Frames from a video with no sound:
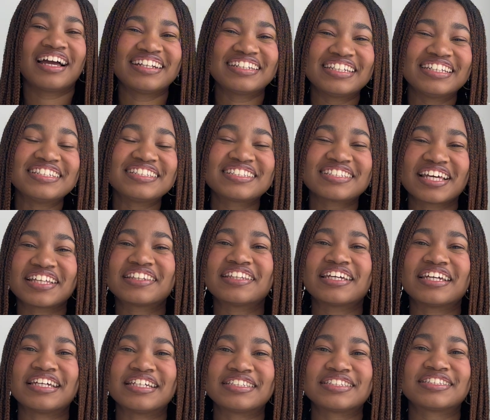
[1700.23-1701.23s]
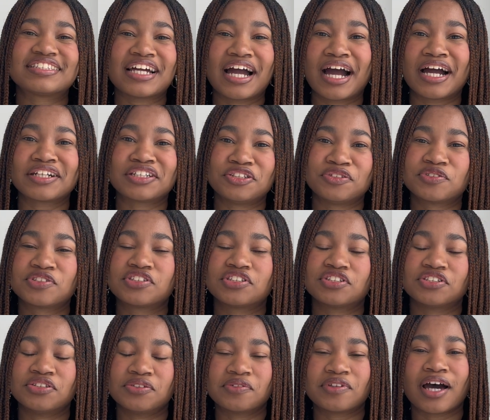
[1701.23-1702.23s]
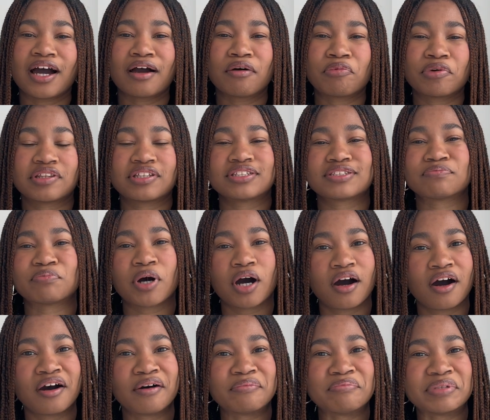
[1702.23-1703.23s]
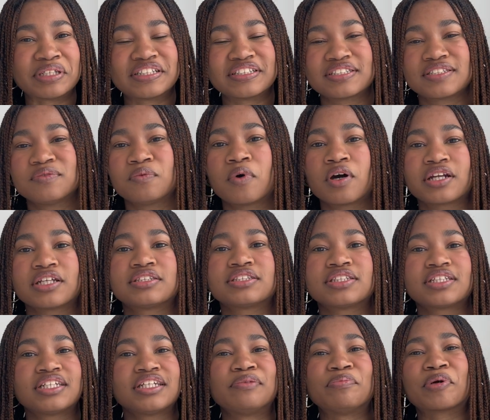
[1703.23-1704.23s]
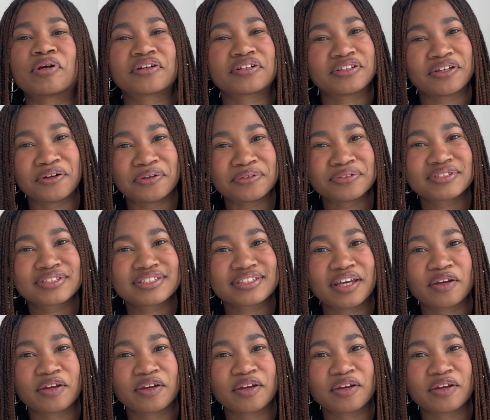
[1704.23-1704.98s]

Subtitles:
And he said that his dad used to do that with his mom because he wanted to keep her close,